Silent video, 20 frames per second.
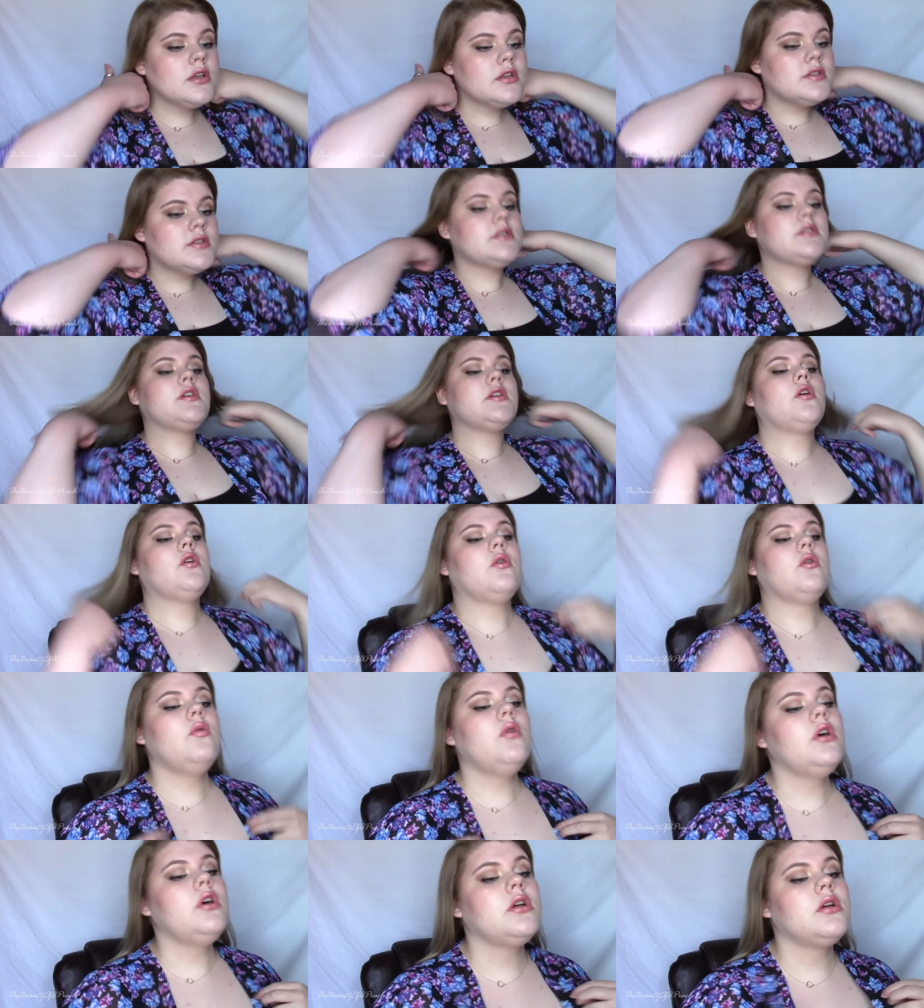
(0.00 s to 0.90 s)

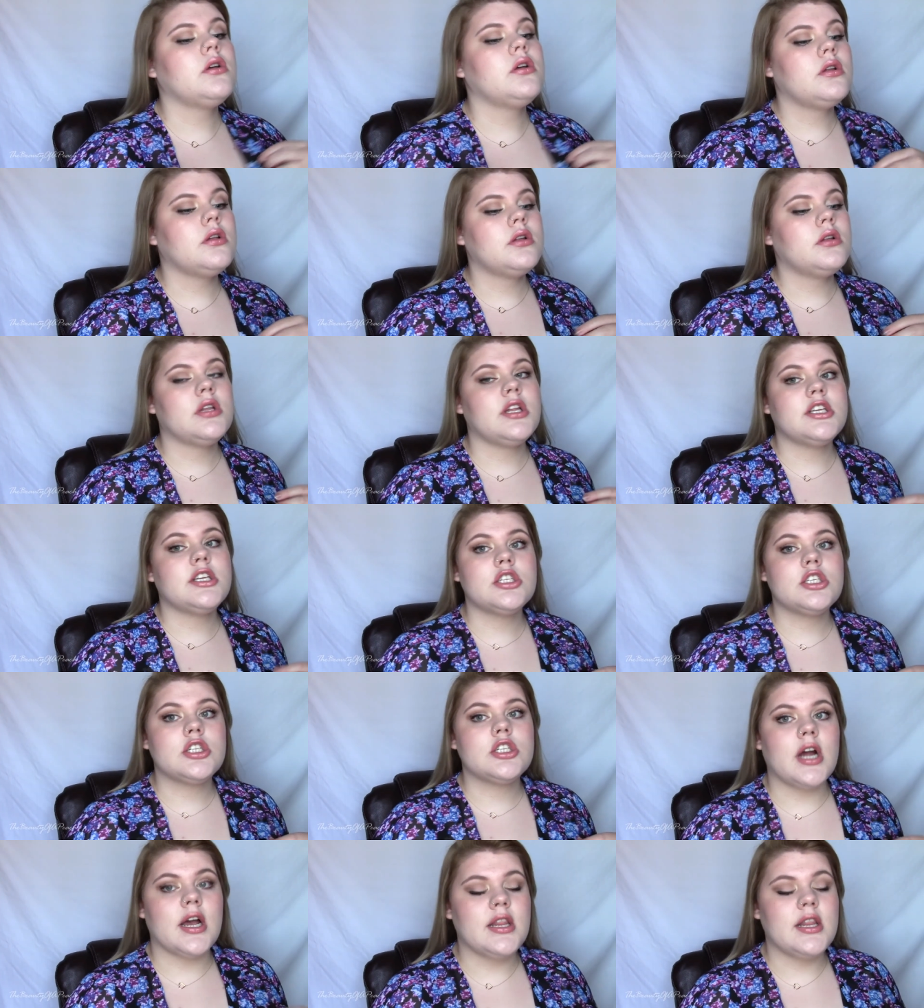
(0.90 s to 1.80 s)
So,
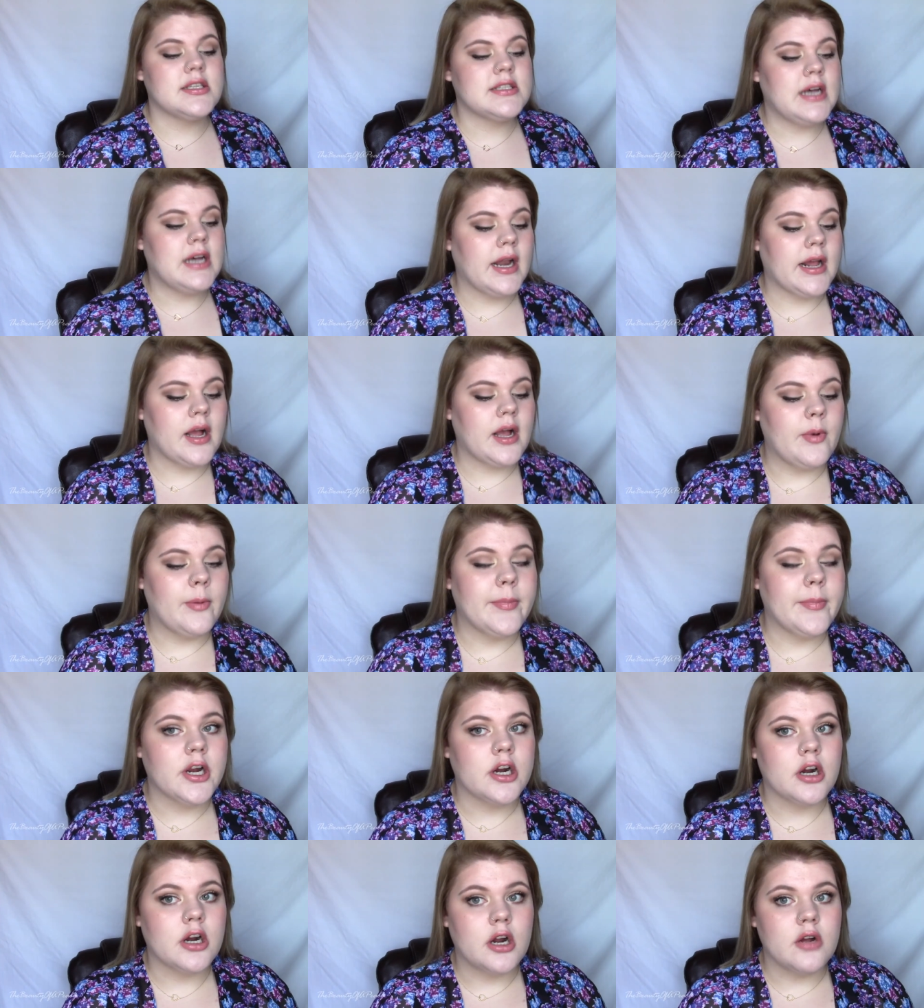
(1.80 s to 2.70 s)
let's try this out. I got my
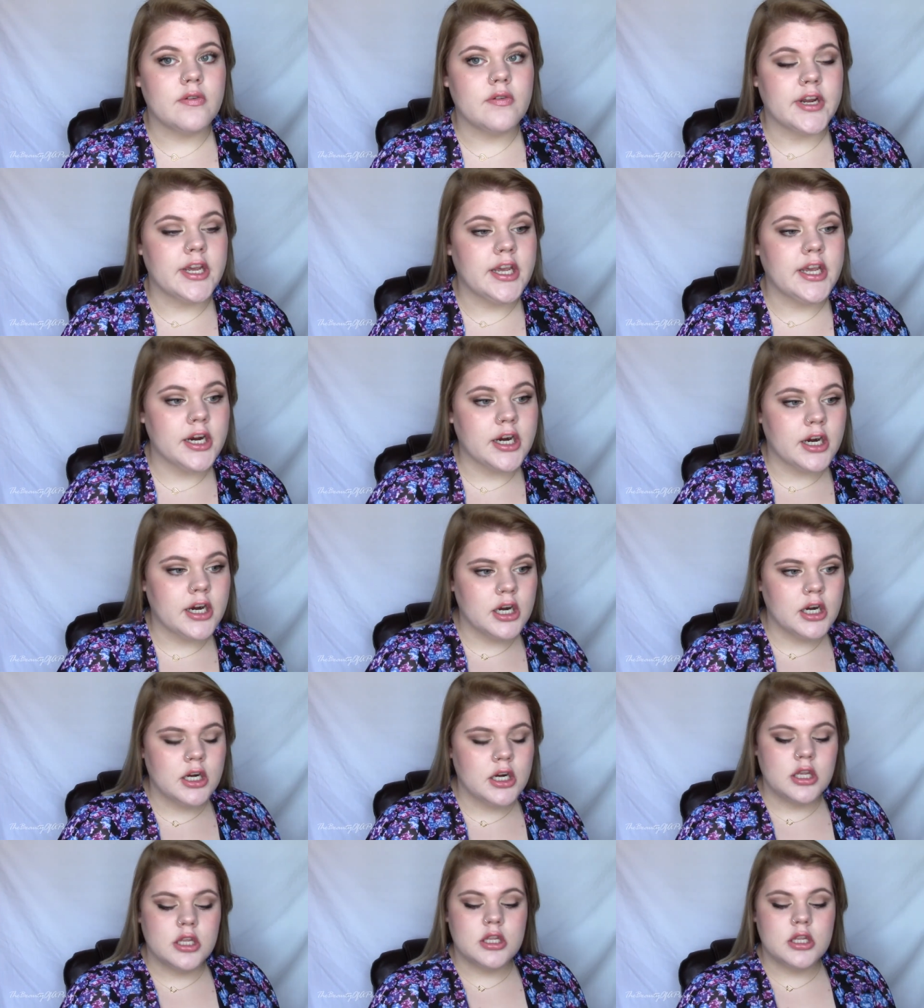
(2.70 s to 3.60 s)
mirror over
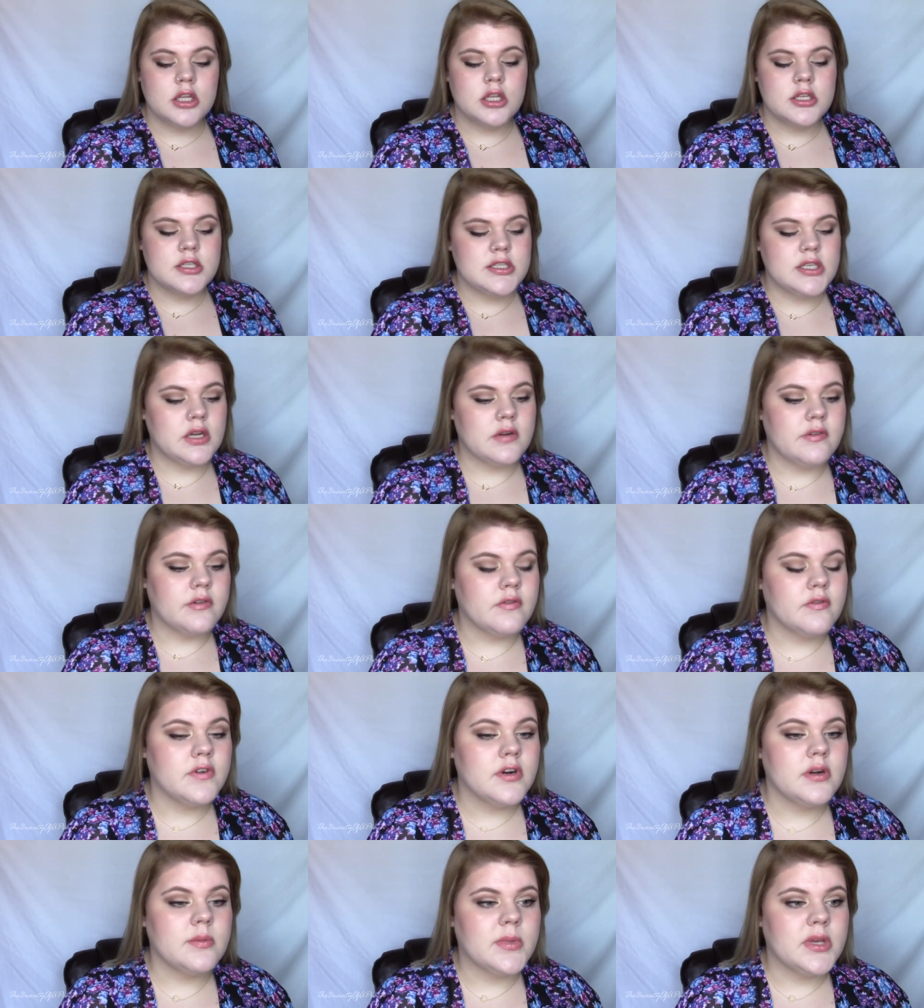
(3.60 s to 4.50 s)
here instead of in
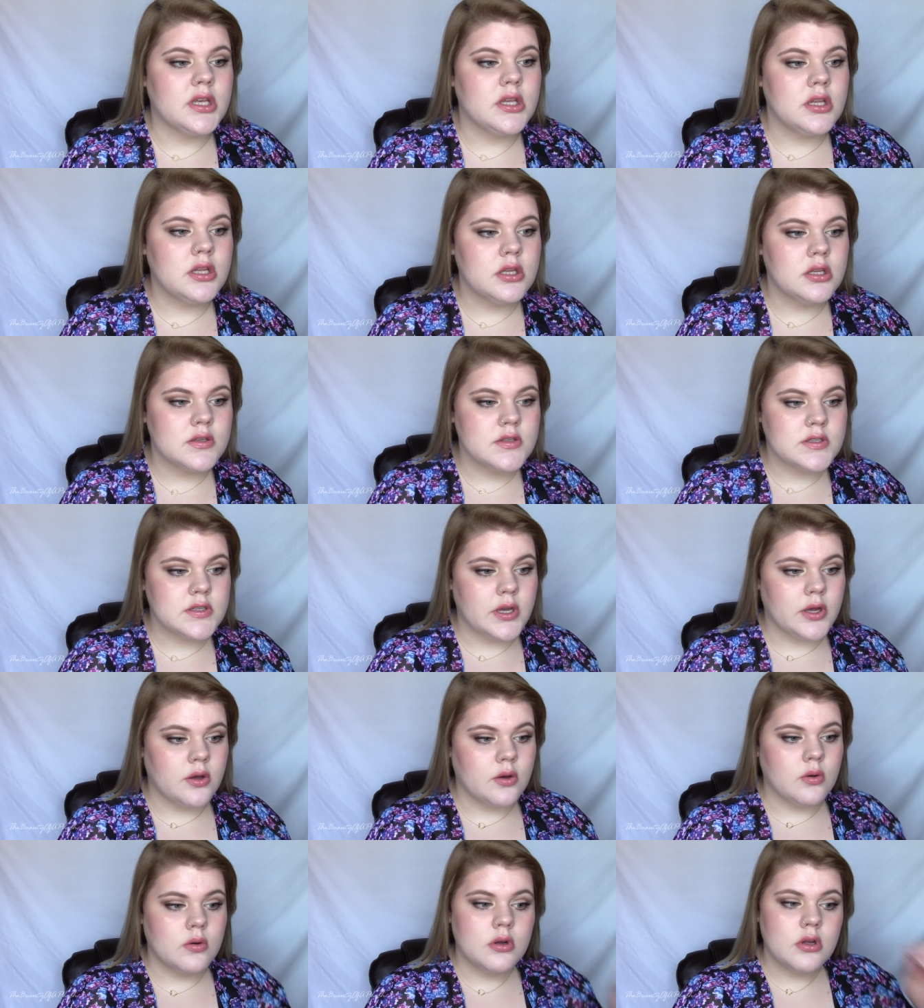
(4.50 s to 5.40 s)
front of me,
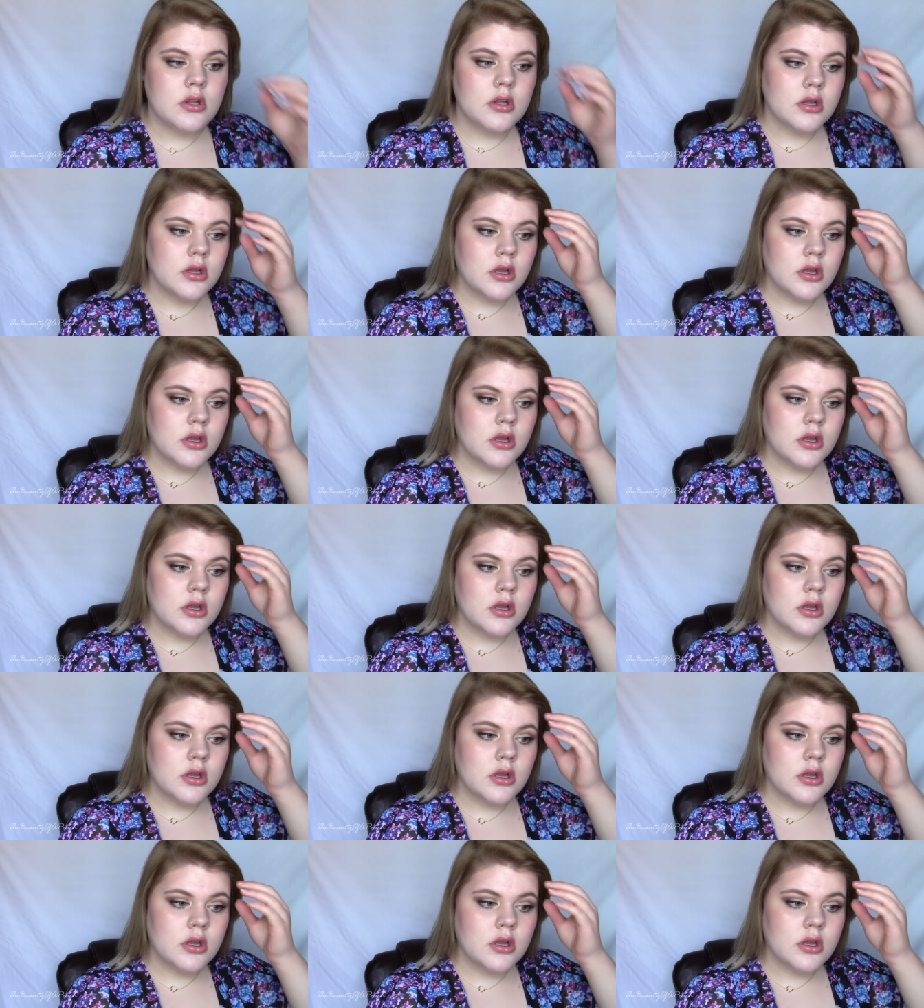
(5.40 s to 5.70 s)
so